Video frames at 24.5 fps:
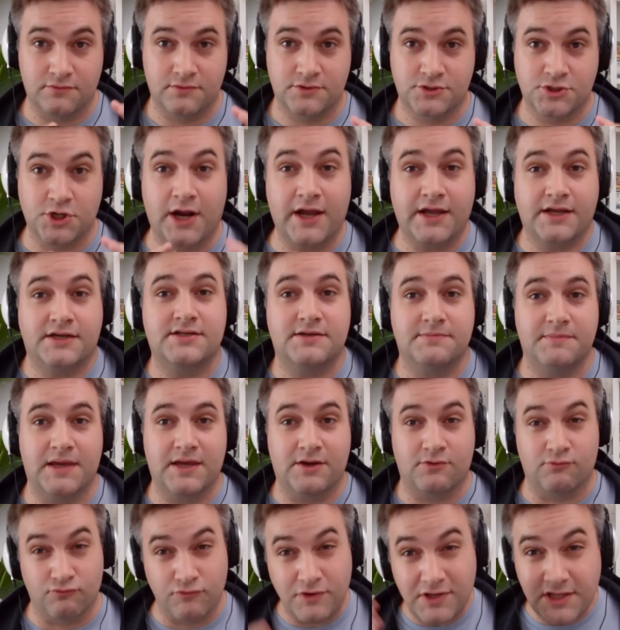trying to
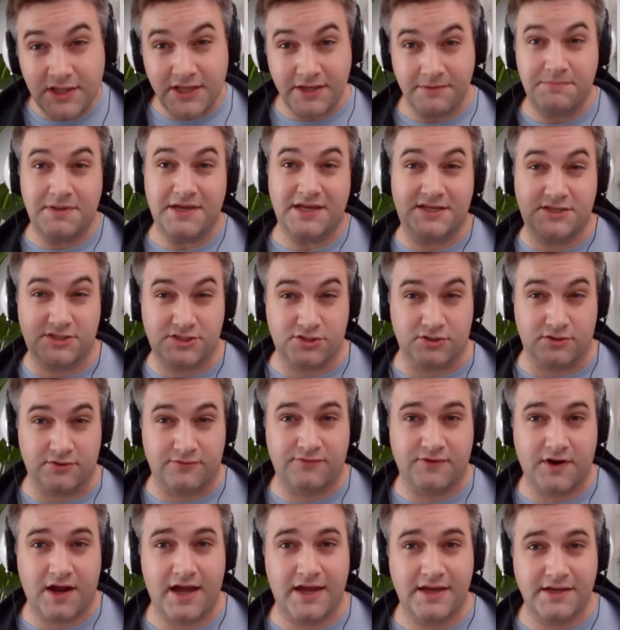make really big stir
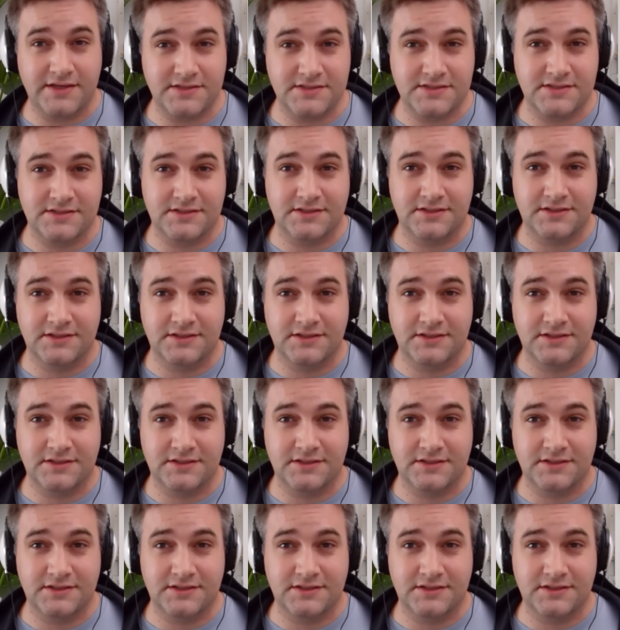fries,